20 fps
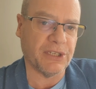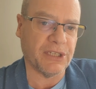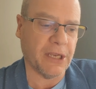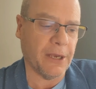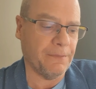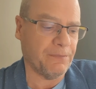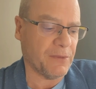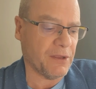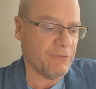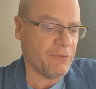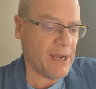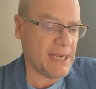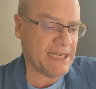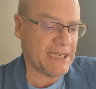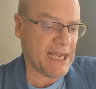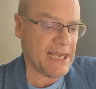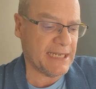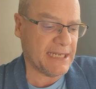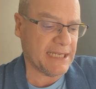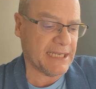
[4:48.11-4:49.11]
So
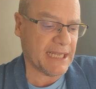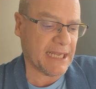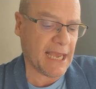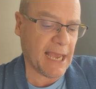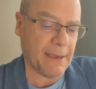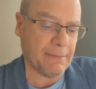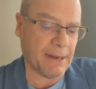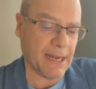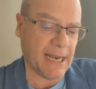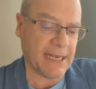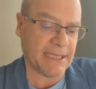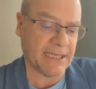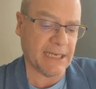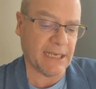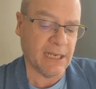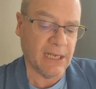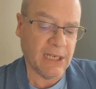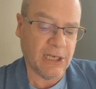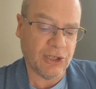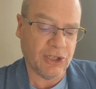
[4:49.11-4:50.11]
race 8 is the Cape Classic.